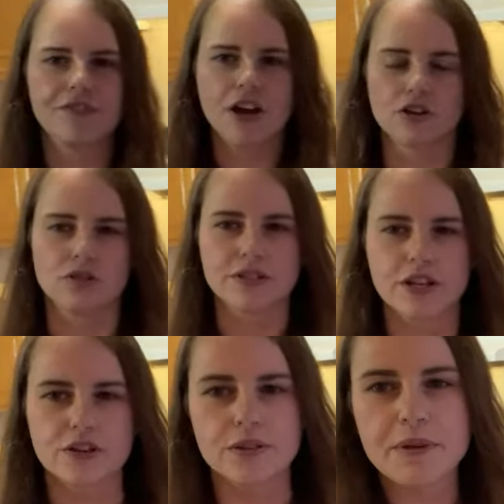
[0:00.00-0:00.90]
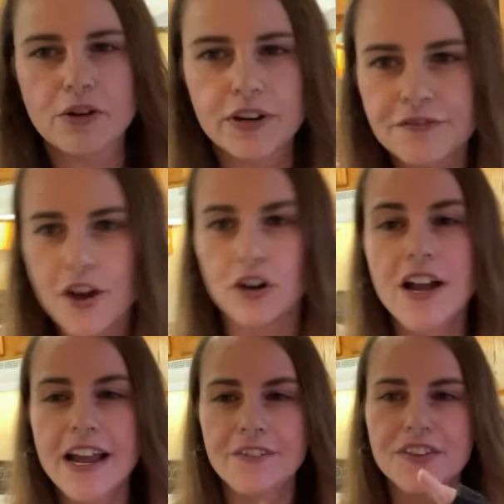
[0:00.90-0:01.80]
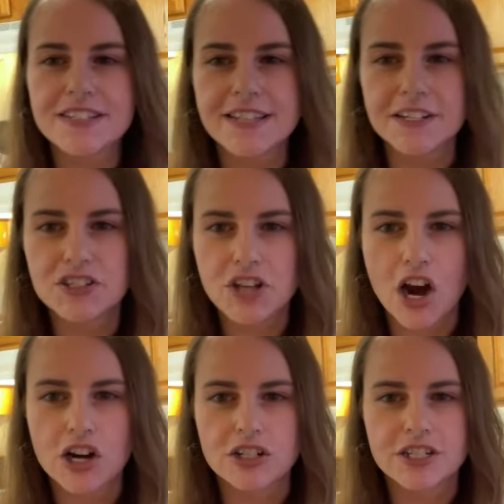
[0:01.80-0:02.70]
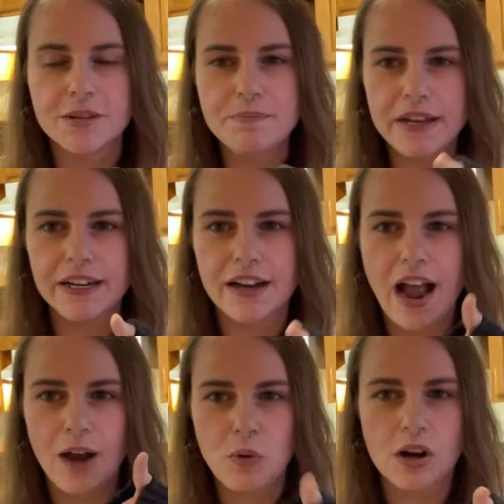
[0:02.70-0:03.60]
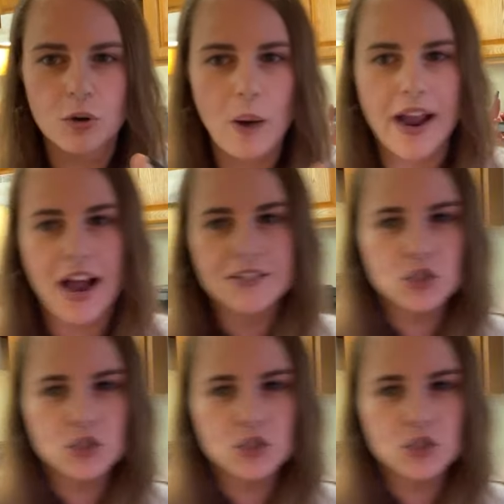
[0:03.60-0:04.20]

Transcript: funnel too. Let me go get a funnel. If this thing turns the minute I walk away, I